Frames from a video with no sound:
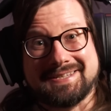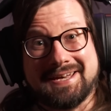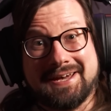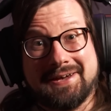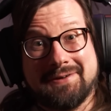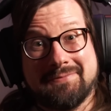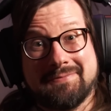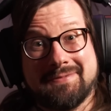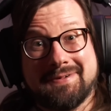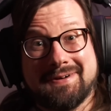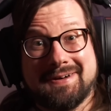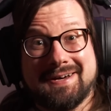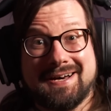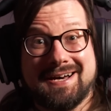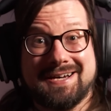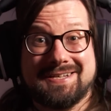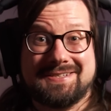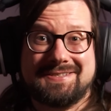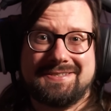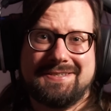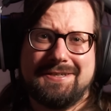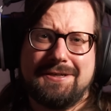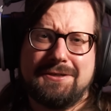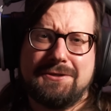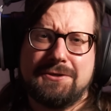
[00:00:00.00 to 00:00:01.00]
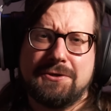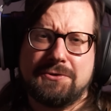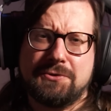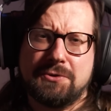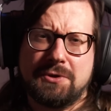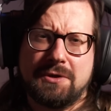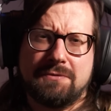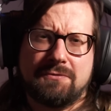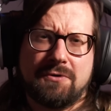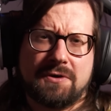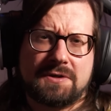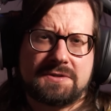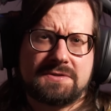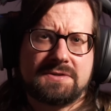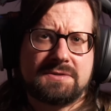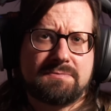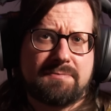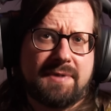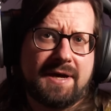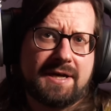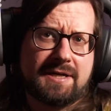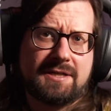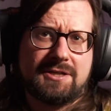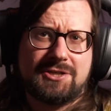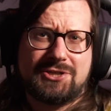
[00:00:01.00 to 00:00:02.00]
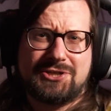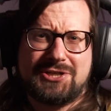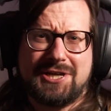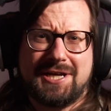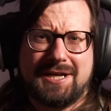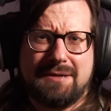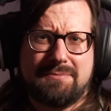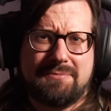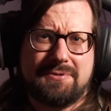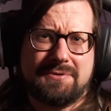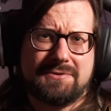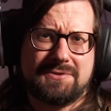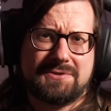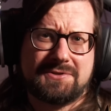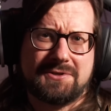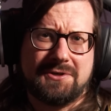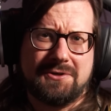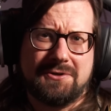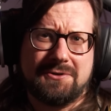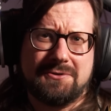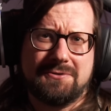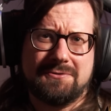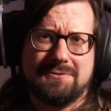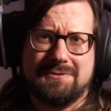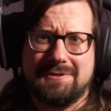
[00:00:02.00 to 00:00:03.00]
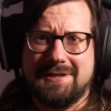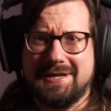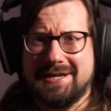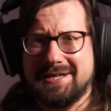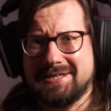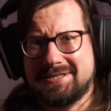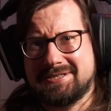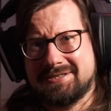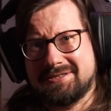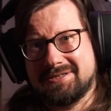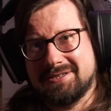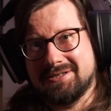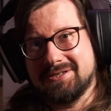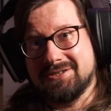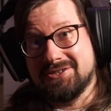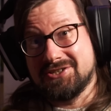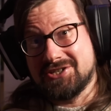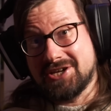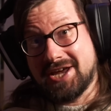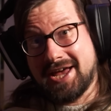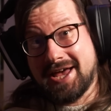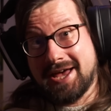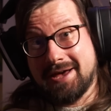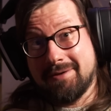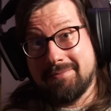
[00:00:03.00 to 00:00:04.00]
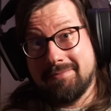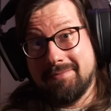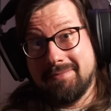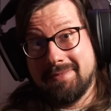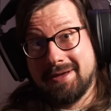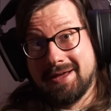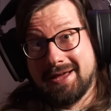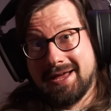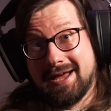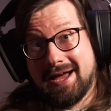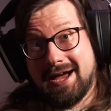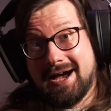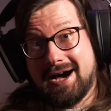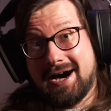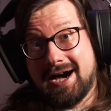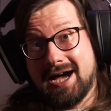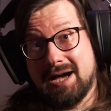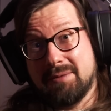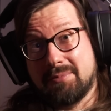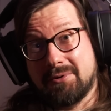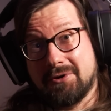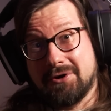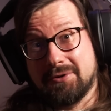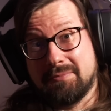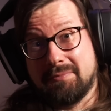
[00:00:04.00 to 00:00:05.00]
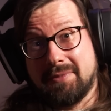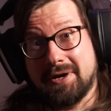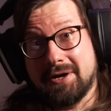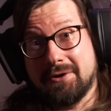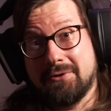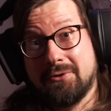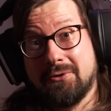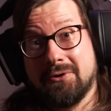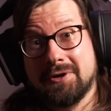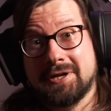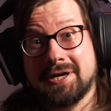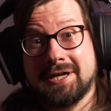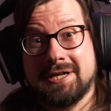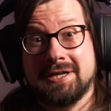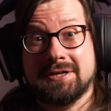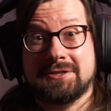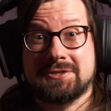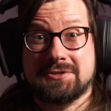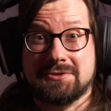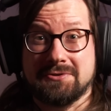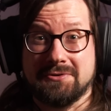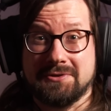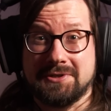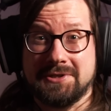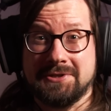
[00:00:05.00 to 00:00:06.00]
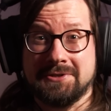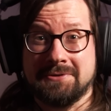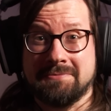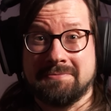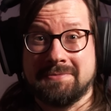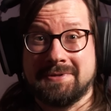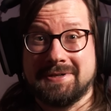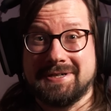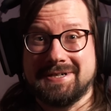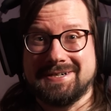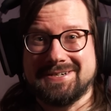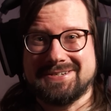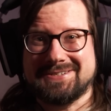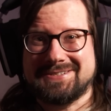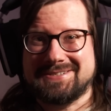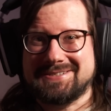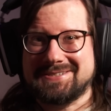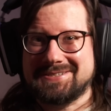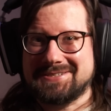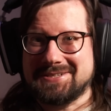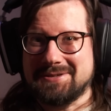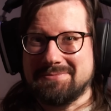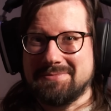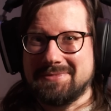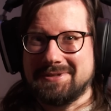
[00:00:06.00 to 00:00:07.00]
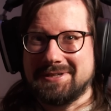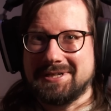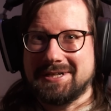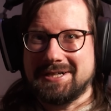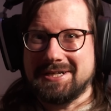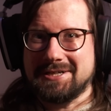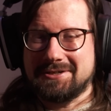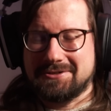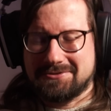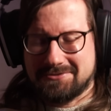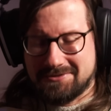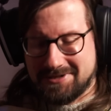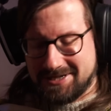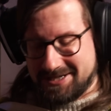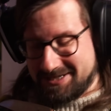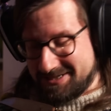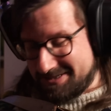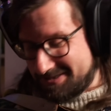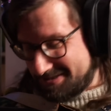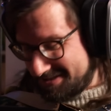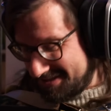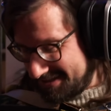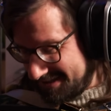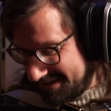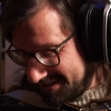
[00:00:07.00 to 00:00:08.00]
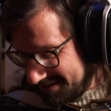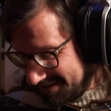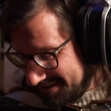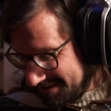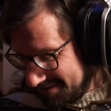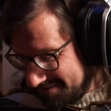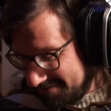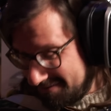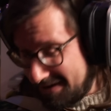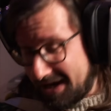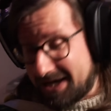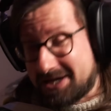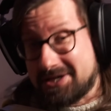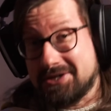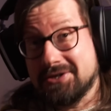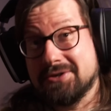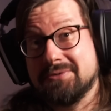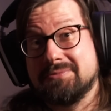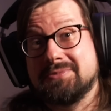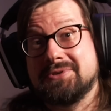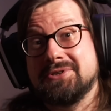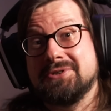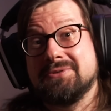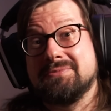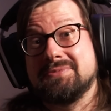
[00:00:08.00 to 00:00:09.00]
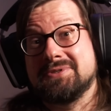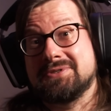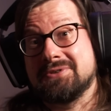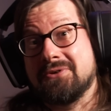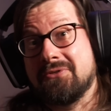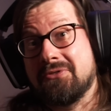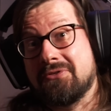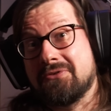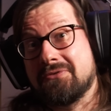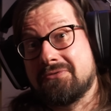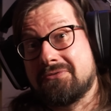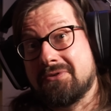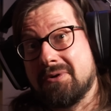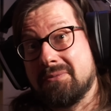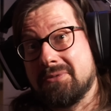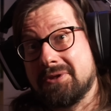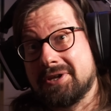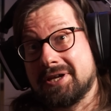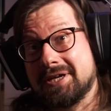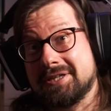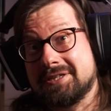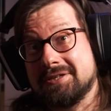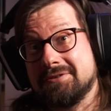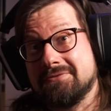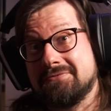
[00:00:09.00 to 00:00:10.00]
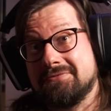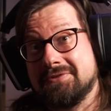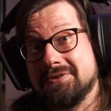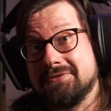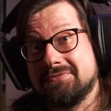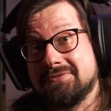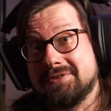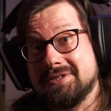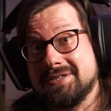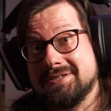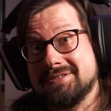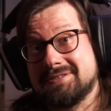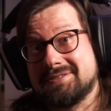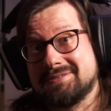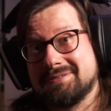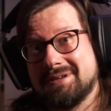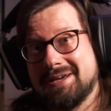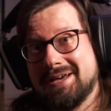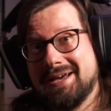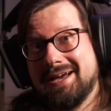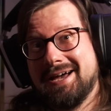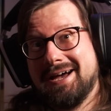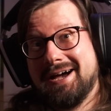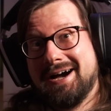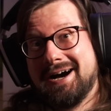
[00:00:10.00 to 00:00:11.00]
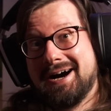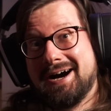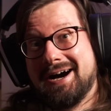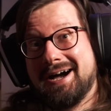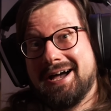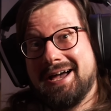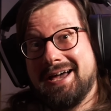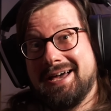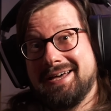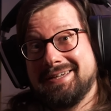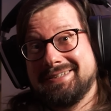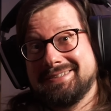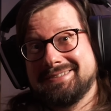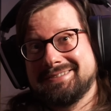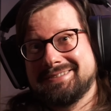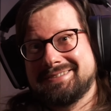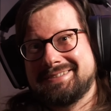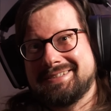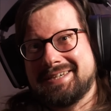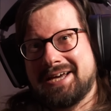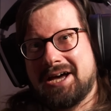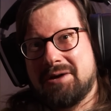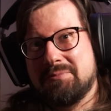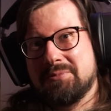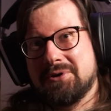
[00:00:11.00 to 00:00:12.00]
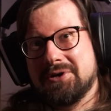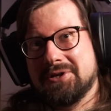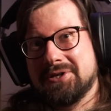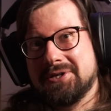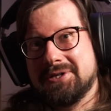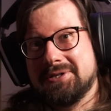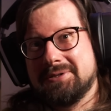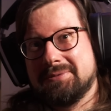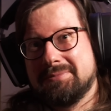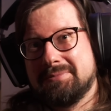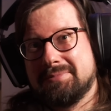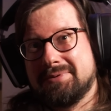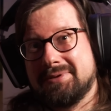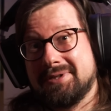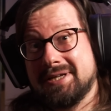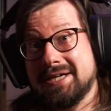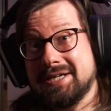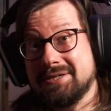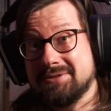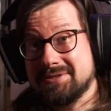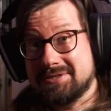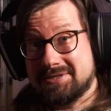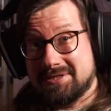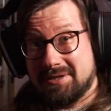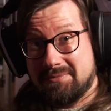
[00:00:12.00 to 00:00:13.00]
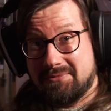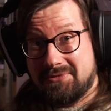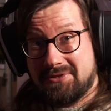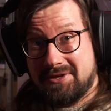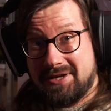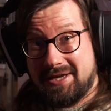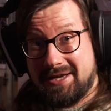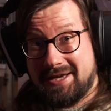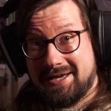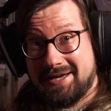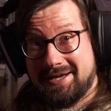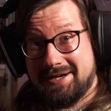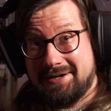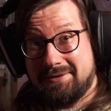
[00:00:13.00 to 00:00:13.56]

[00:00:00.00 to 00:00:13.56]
Sam, I see your Univox is back in shape, so let's jam. I brought my Hohner Electronium, a similarly crazy vacuum tube synth from the 1950s, and I'm gonna play you something.